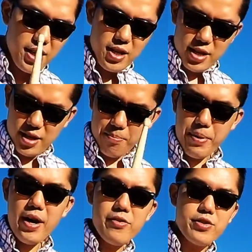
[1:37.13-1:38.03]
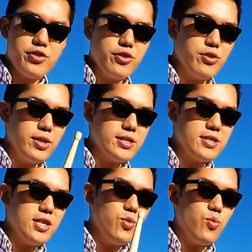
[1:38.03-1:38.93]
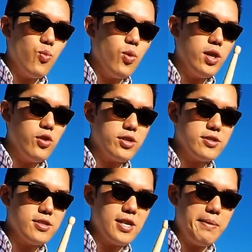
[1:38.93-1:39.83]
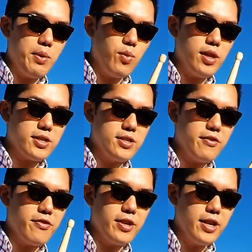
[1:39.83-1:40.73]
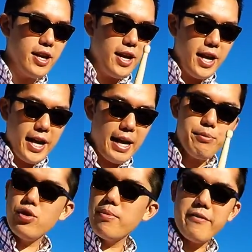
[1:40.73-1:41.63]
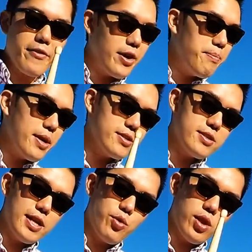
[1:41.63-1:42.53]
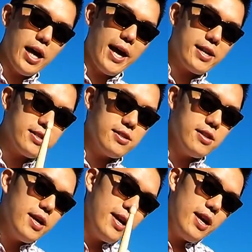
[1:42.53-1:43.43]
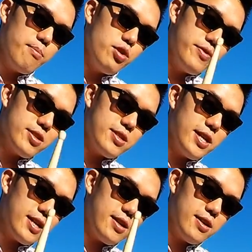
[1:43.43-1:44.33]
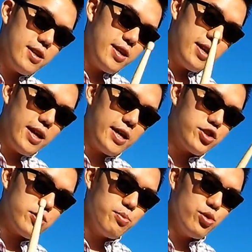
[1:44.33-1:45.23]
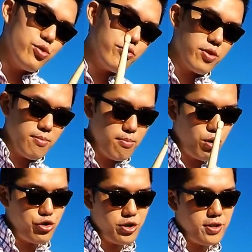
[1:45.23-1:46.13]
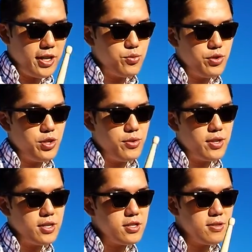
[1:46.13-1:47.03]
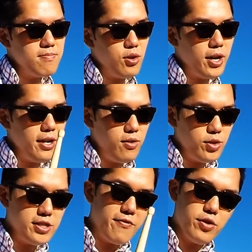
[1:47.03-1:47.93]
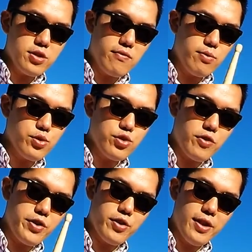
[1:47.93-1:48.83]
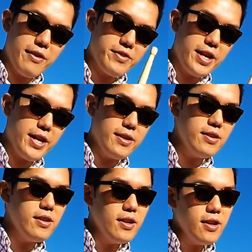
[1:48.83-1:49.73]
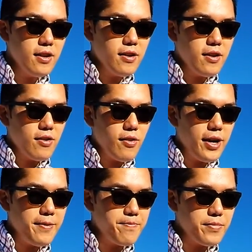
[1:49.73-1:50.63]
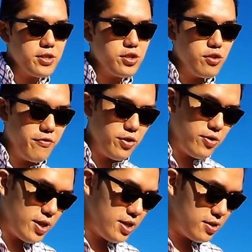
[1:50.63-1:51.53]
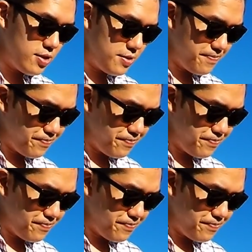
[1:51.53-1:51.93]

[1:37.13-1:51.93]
and compare the two and see what looks the same and what looks different. And I'm doing my very best to stay relaxed and move the stick in a smooth motion as we're doing this. Okay, once that feels comfortable, switch over to your left hand. All right, let's do a few of these.